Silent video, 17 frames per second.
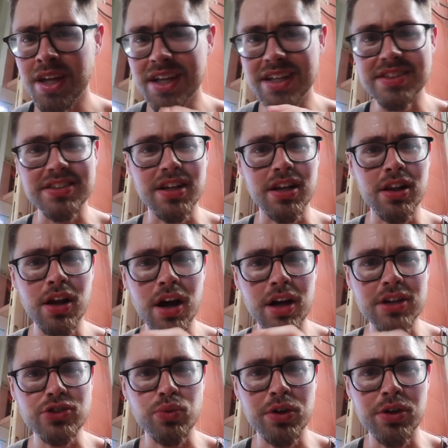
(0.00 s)
this is a
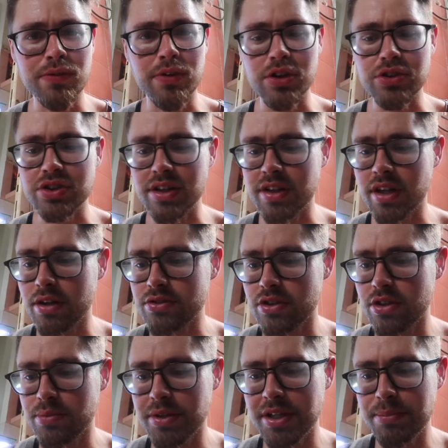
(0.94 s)
lot sweeter version I thought it was
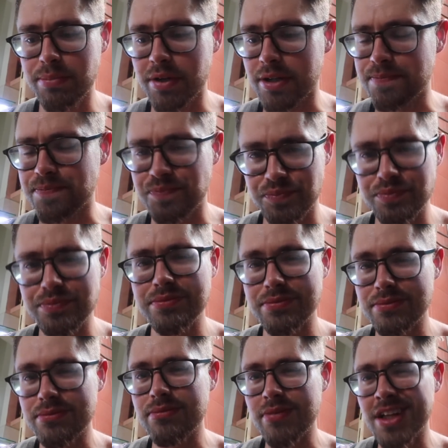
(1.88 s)
gonna be, but
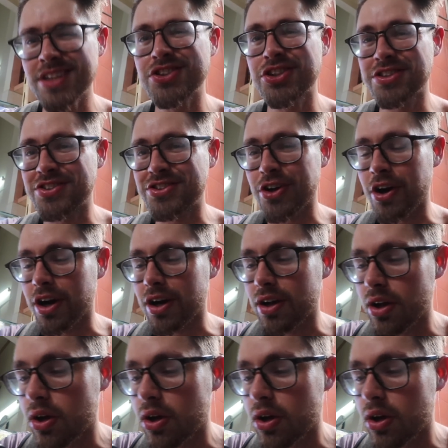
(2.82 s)
it's a good start.